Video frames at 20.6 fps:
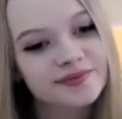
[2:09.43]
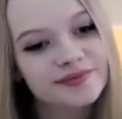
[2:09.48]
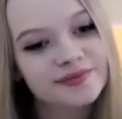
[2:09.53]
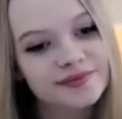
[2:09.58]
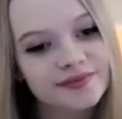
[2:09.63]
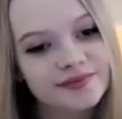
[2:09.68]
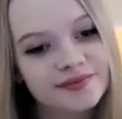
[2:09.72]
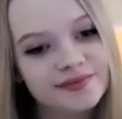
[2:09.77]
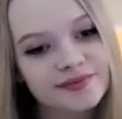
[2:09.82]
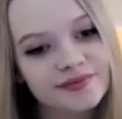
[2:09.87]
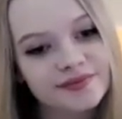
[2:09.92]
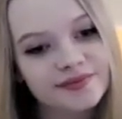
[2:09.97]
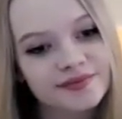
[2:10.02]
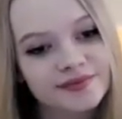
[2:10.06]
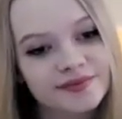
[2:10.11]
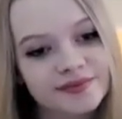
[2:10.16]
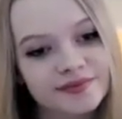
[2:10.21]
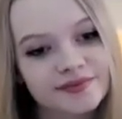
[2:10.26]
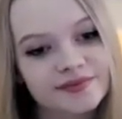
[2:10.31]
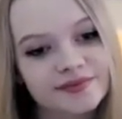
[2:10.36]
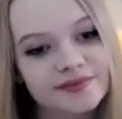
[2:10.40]

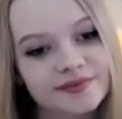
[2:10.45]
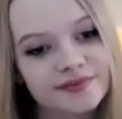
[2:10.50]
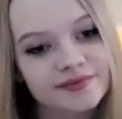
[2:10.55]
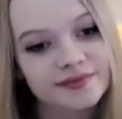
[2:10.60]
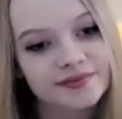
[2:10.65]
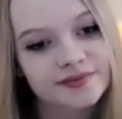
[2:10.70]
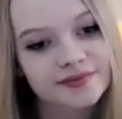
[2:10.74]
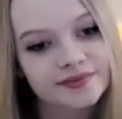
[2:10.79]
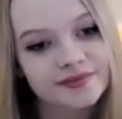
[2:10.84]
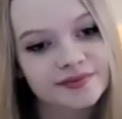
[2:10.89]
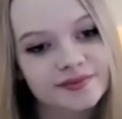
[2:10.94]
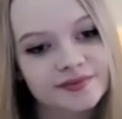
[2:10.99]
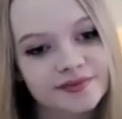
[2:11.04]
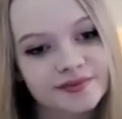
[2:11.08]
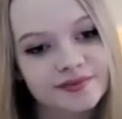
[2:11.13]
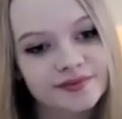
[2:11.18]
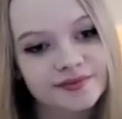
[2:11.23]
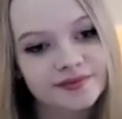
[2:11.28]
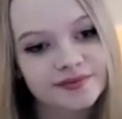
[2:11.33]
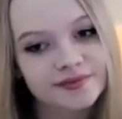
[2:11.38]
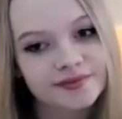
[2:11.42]

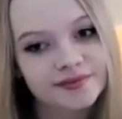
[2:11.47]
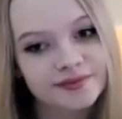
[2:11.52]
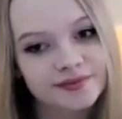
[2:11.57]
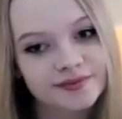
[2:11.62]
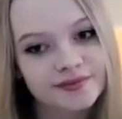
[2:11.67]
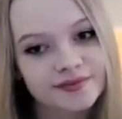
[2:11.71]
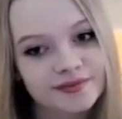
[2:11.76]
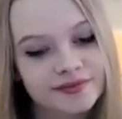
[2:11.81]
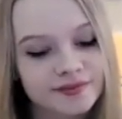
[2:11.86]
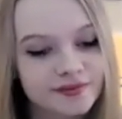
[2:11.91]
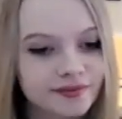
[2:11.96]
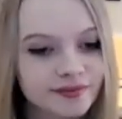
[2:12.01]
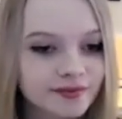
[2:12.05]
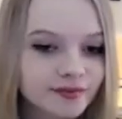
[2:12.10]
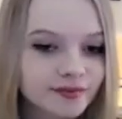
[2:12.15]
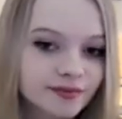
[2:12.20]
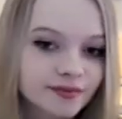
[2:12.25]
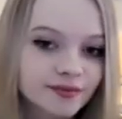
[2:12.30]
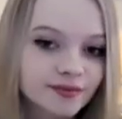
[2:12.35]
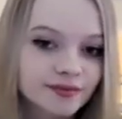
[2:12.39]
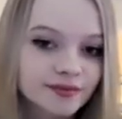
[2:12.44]

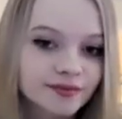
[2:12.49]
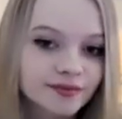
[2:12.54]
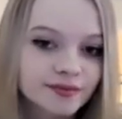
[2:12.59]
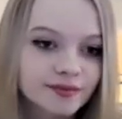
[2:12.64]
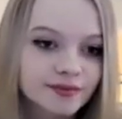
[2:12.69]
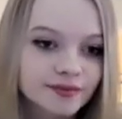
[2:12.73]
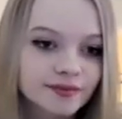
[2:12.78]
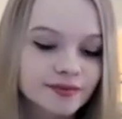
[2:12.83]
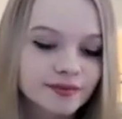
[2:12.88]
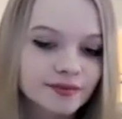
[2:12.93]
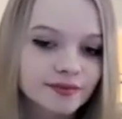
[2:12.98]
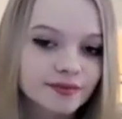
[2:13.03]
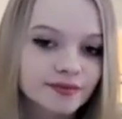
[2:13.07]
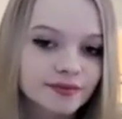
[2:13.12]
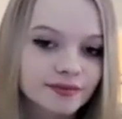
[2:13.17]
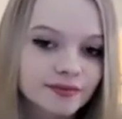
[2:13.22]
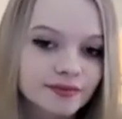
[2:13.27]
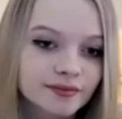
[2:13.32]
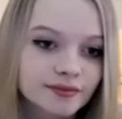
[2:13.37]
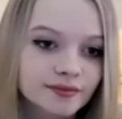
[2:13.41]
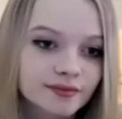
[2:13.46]

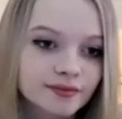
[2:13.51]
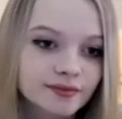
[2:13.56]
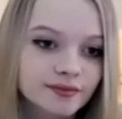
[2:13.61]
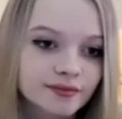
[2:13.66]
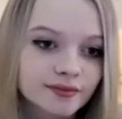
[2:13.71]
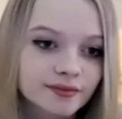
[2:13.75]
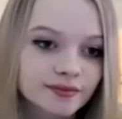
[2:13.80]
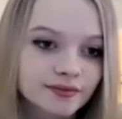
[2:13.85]
No words are spoken by the person on screen.